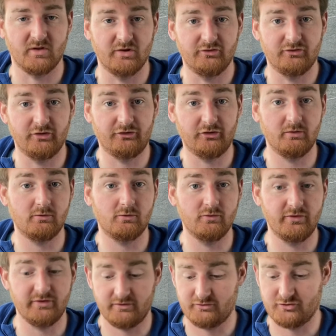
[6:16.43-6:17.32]
To do
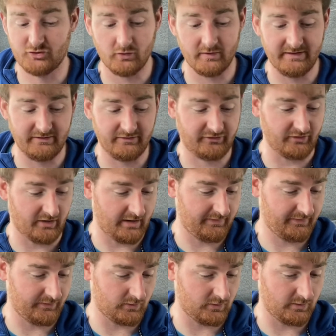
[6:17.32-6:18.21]
all the joints, I
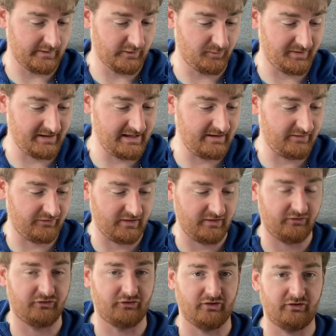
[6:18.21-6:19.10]
thought it would be
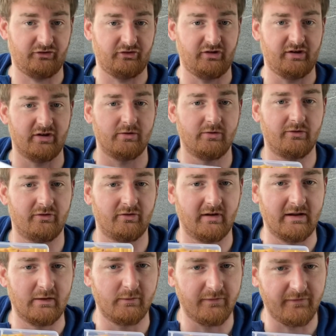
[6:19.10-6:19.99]
easiest just to use
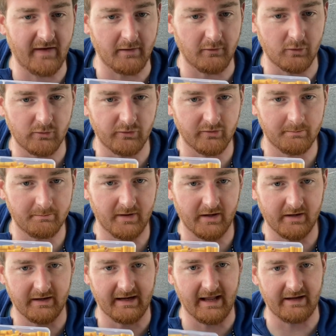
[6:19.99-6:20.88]
little ferrules and
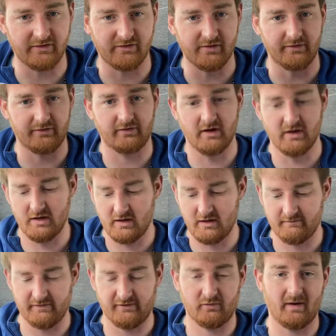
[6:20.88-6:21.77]
butt connectors.
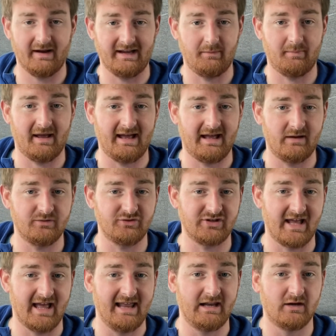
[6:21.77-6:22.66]
For £20
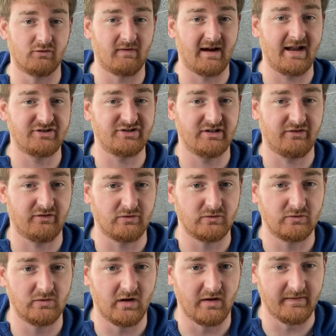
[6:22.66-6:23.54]
you get a little ratchet
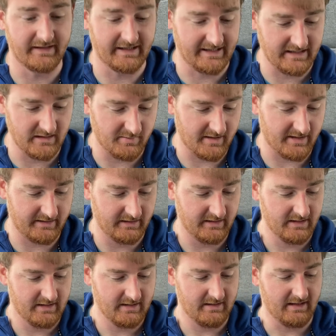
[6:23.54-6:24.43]
tool on the eBay,
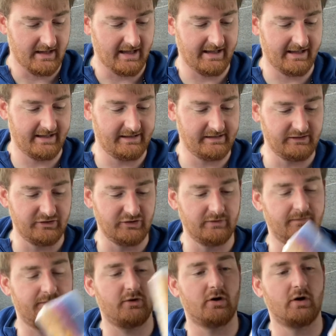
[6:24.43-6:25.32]
and
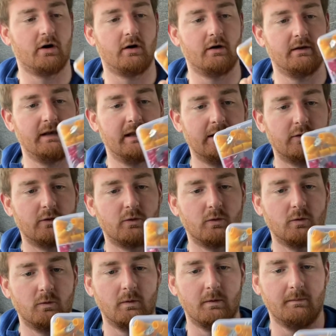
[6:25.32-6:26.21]
you've got
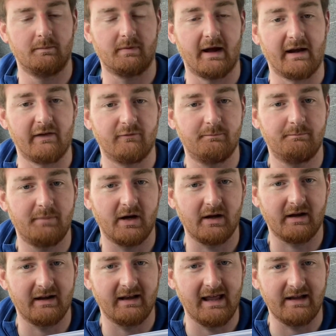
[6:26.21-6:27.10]
little kind of
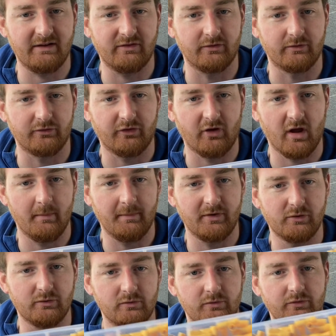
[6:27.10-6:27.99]
butt connectors or
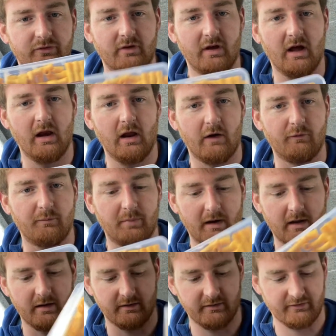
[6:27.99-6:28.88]
terminals, a lot of
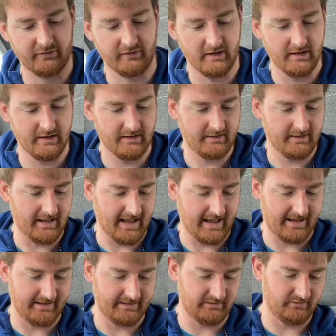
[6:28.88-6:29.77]
plugs,
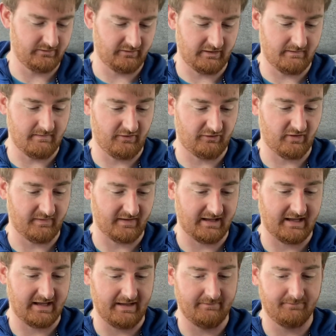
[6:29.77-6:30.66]
and in this other
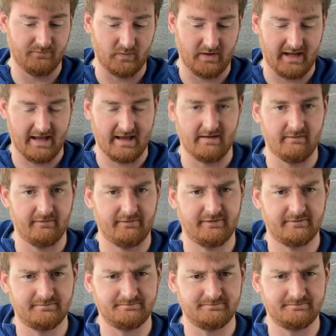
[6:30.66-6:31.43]
kit we have